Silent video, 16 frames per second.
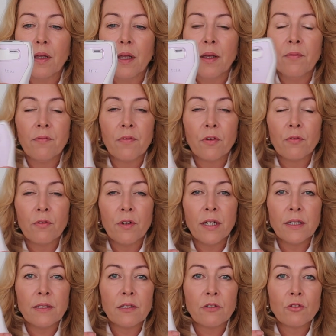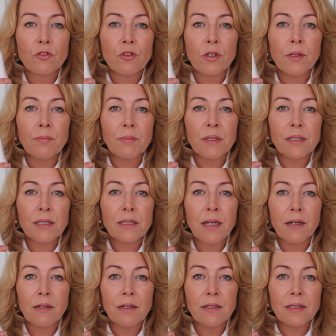infrared treatments
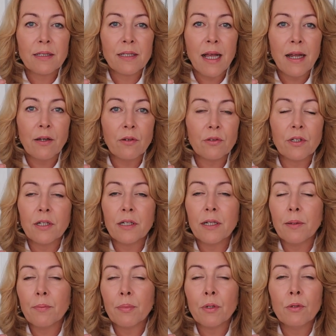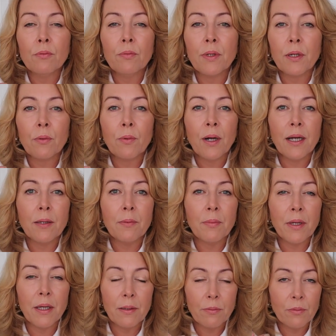done at a salon and it blew me away,
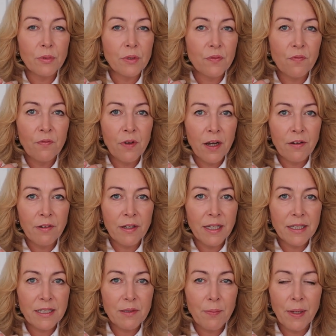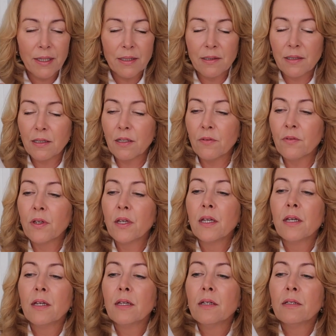but it was very expensive.
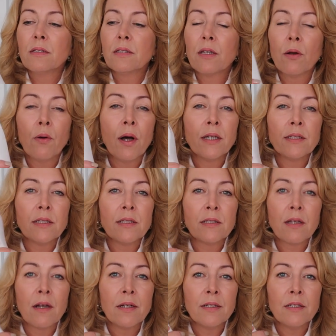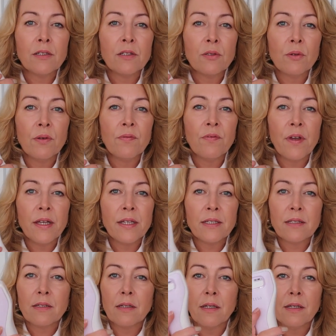So I decided to
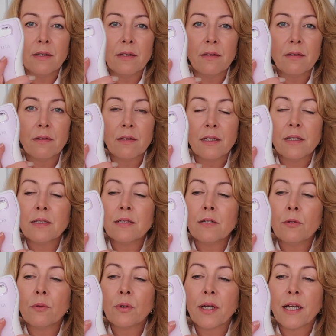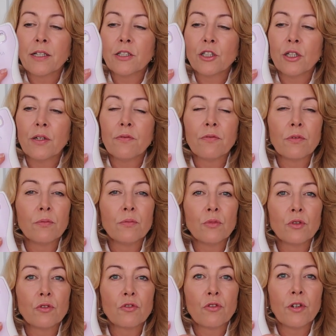invest in this little gadget
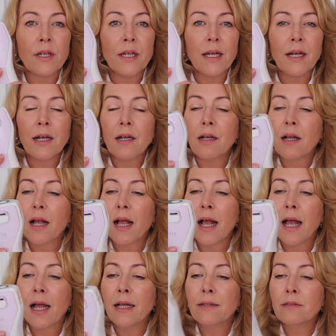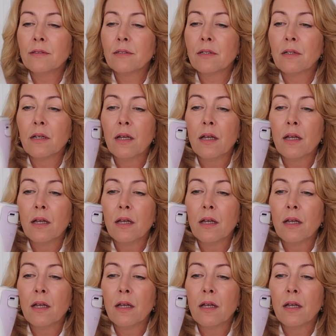from Tria, and